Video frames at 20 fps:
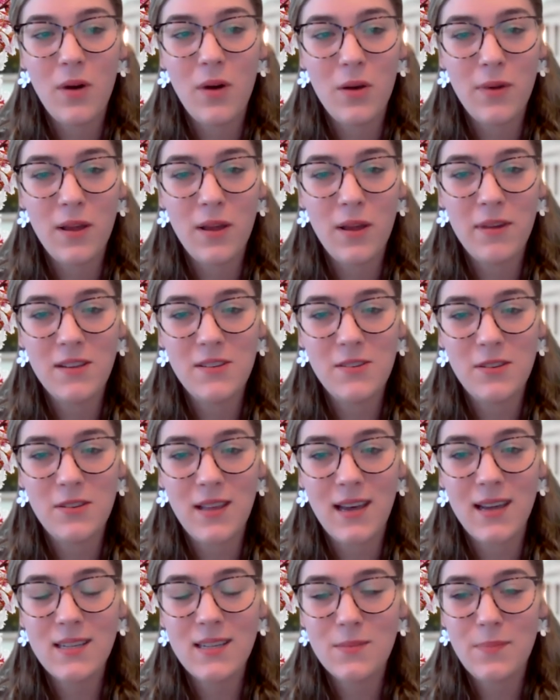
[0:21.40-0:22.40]
One way we do
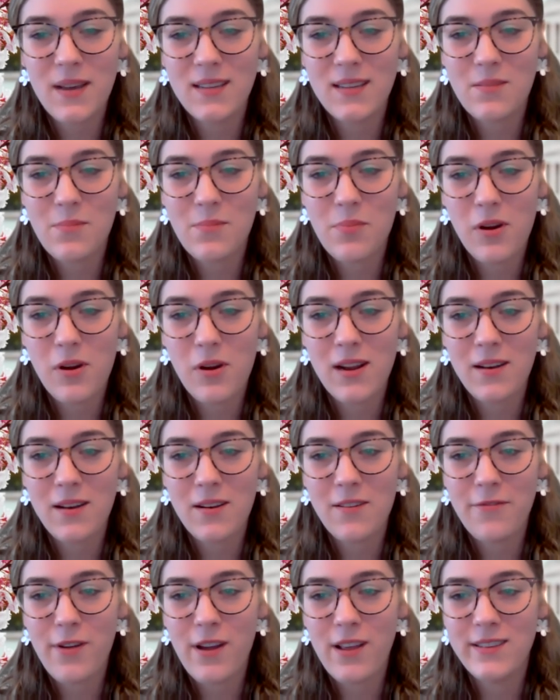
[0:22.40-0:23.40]
that is by supporting
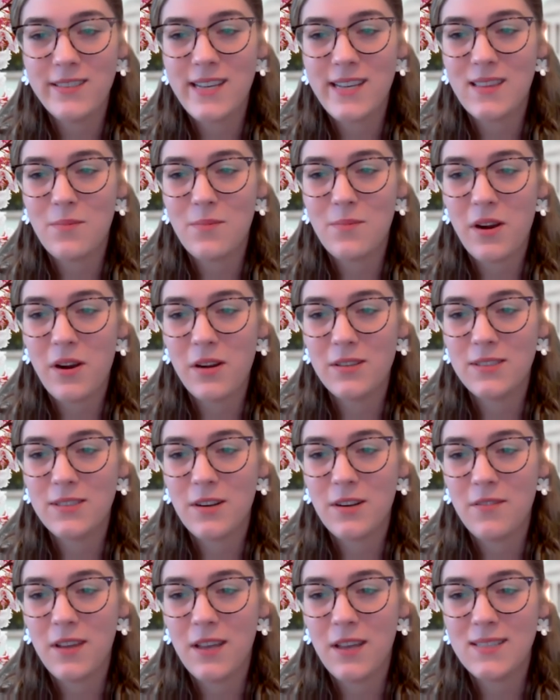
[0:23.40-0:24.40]
our friends at the Park
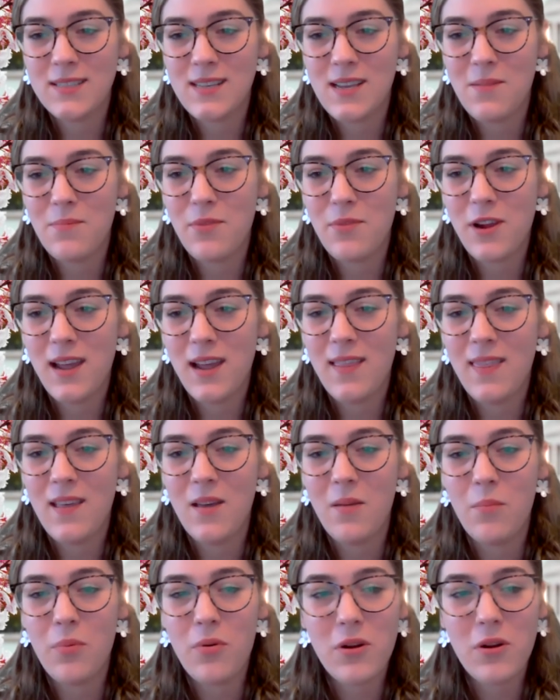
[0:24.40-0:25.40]
Service and bringing
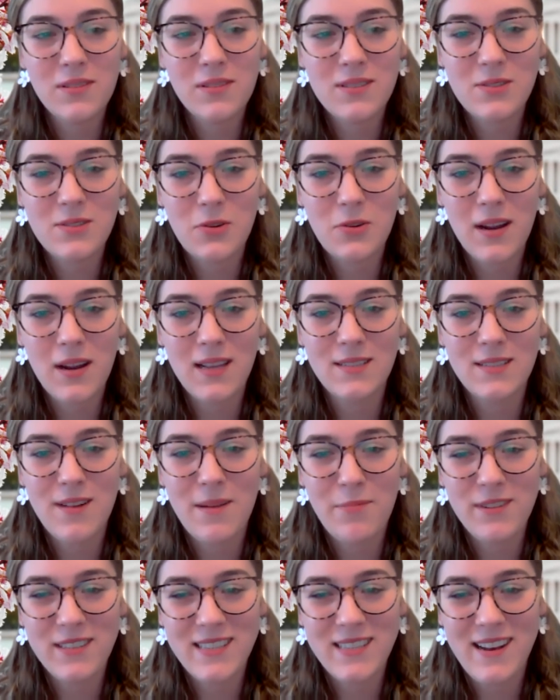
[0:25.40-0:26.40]
the important stories
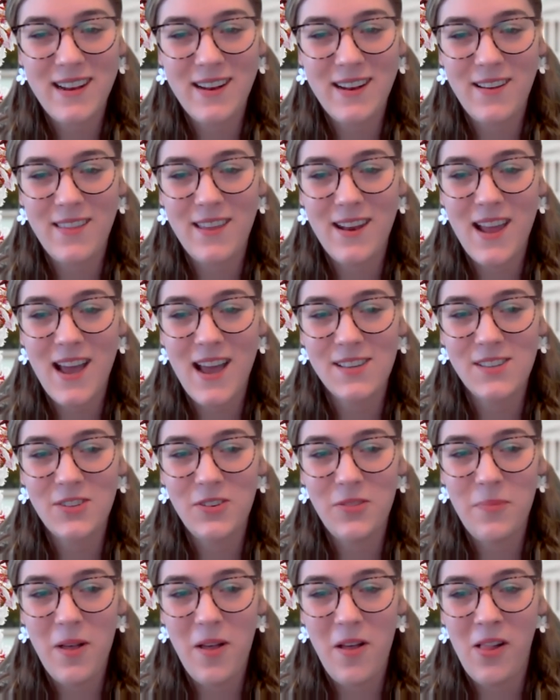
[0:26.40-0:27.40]
represented on the
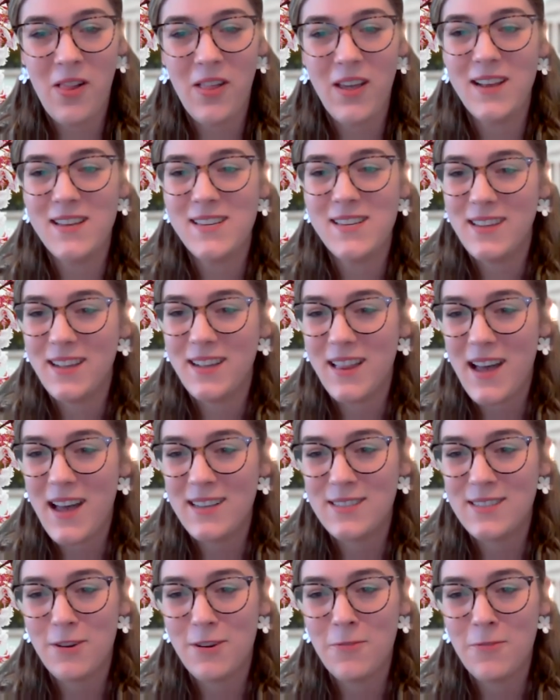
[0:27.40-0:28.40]
National Mall into the
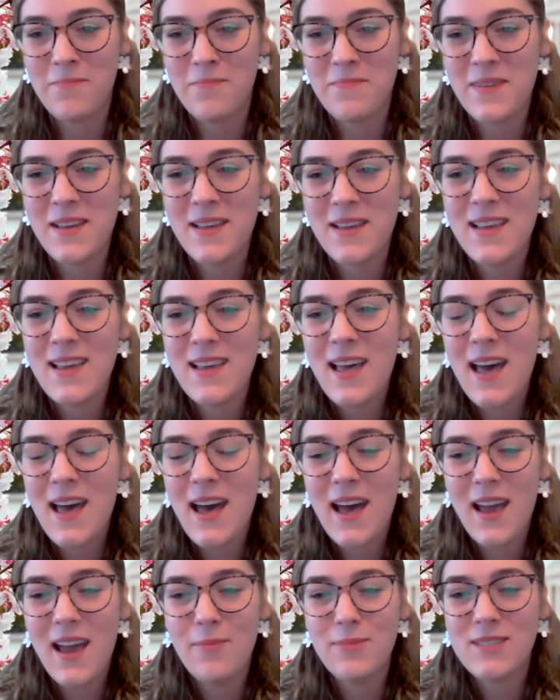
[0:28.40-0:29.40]
classroom.
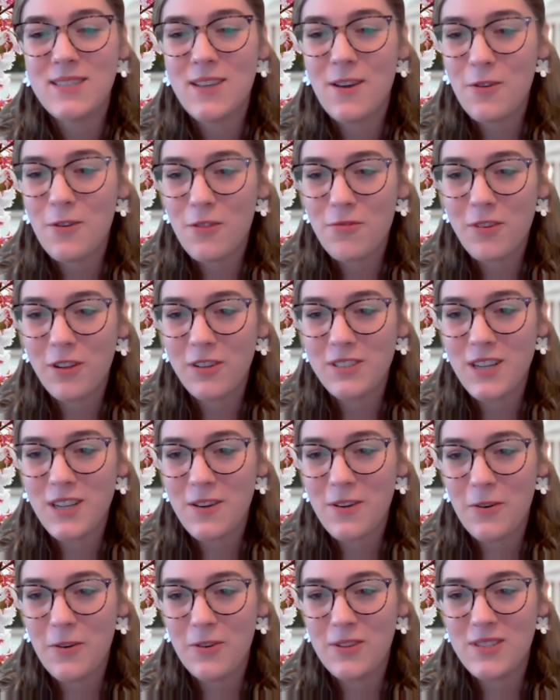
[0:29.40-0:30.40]
I am so thrilled to
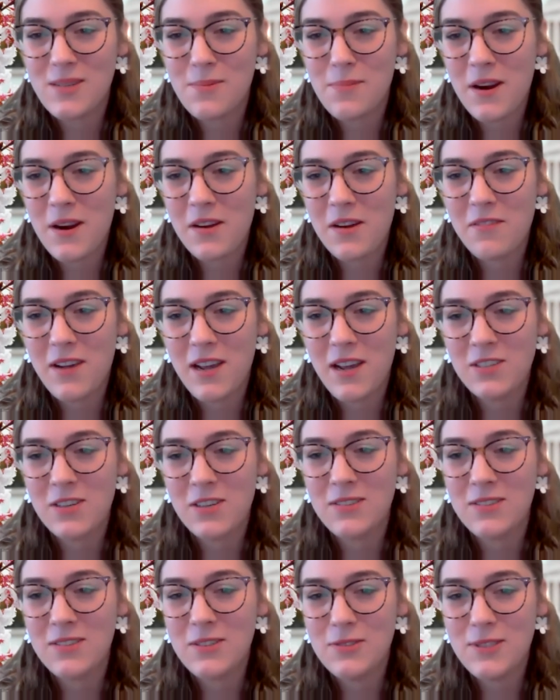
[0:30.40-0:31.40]
host Park
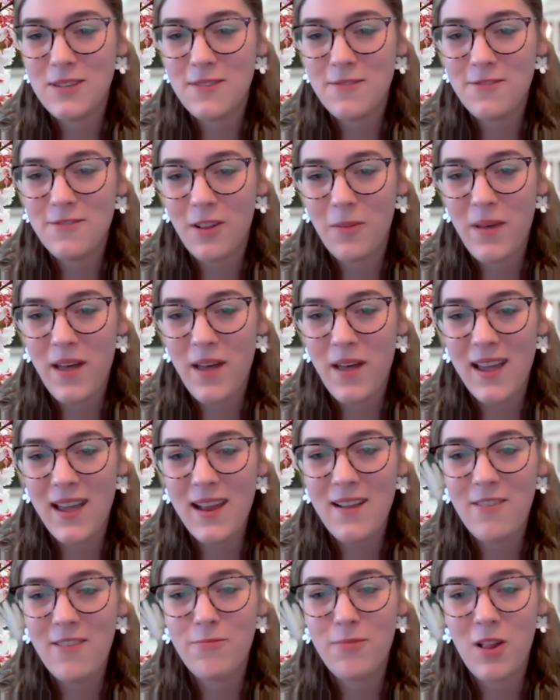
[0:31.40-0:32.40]
Ranger Susan
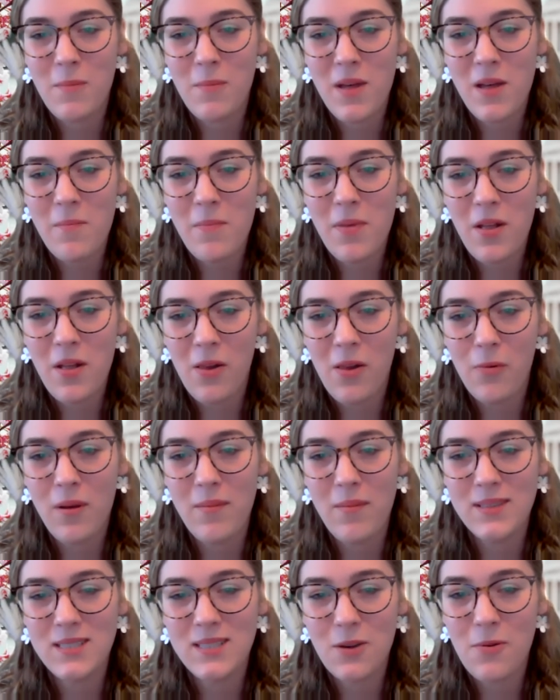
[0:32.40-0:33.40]
Philpott of Belmont Paul
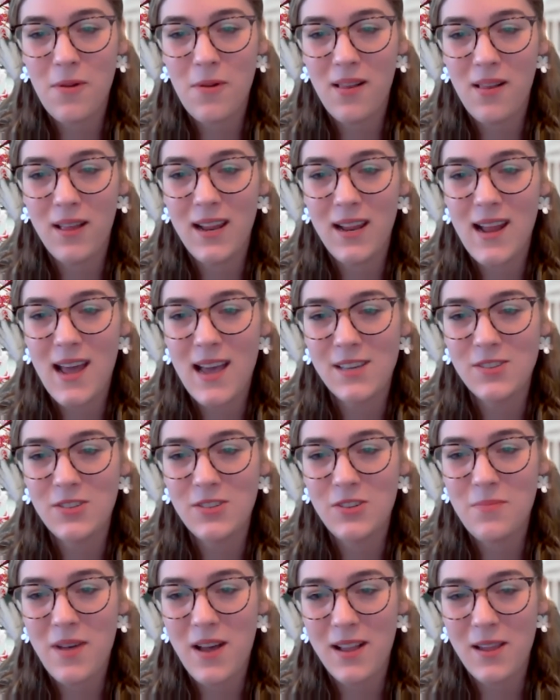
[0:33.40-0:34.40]
Women's Equality
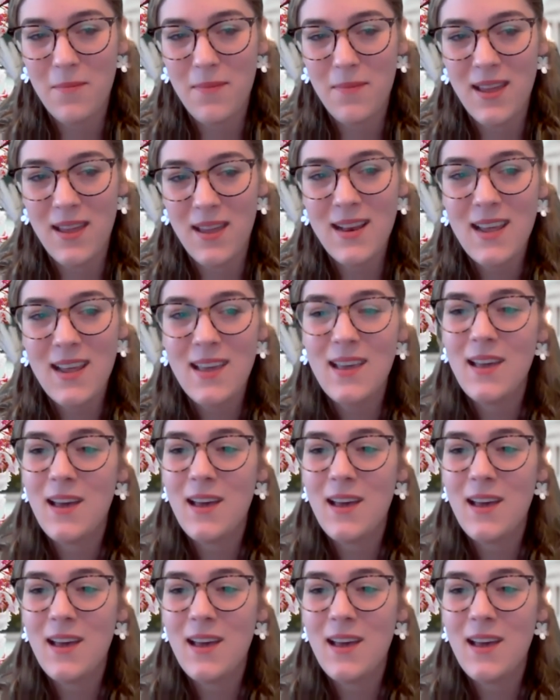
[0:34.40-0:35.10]
National Monument,